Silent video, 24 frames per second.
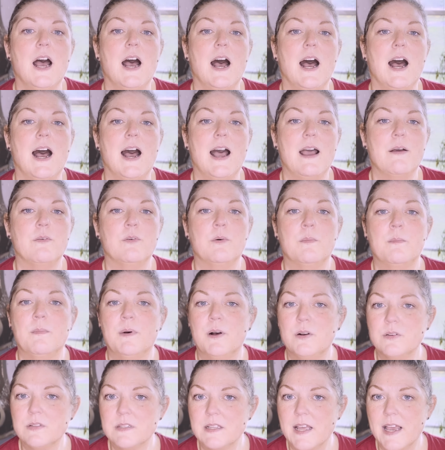I will
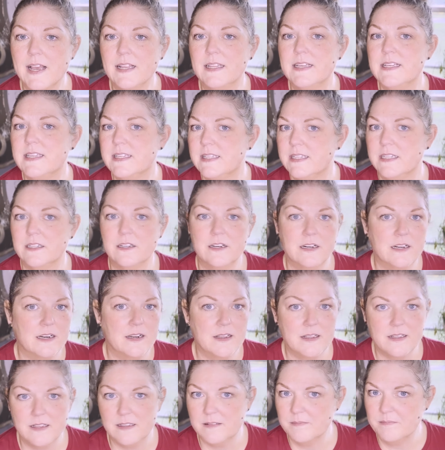most likely still
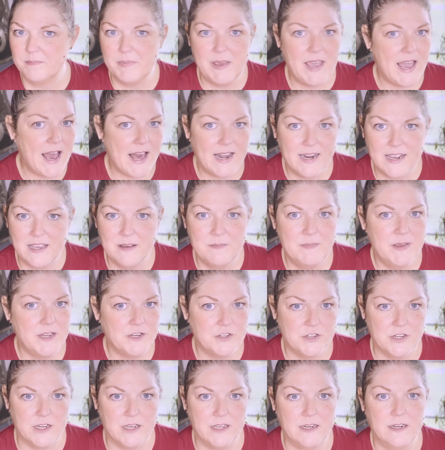gonna be out of
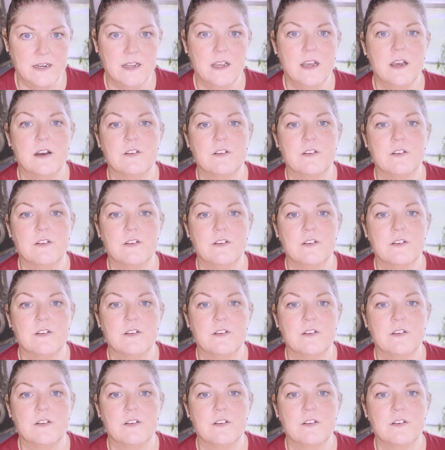commission